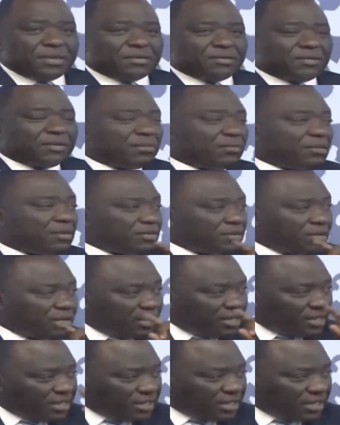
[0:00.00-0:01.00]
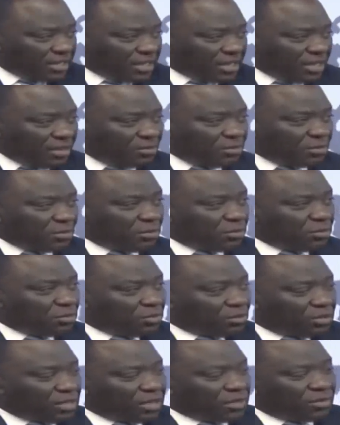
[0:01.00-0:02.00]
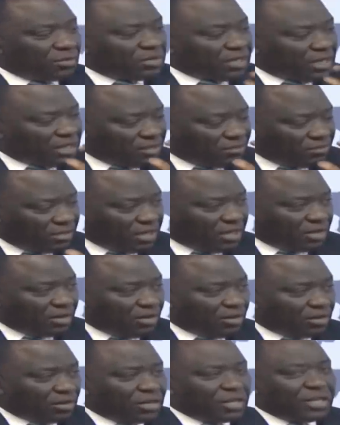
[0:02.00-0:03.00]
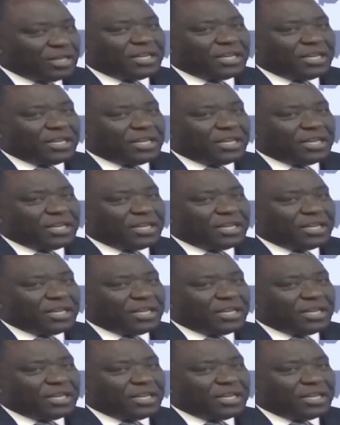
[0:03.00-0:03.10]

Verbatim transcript: It's not about creating chaos because to settle takes very long.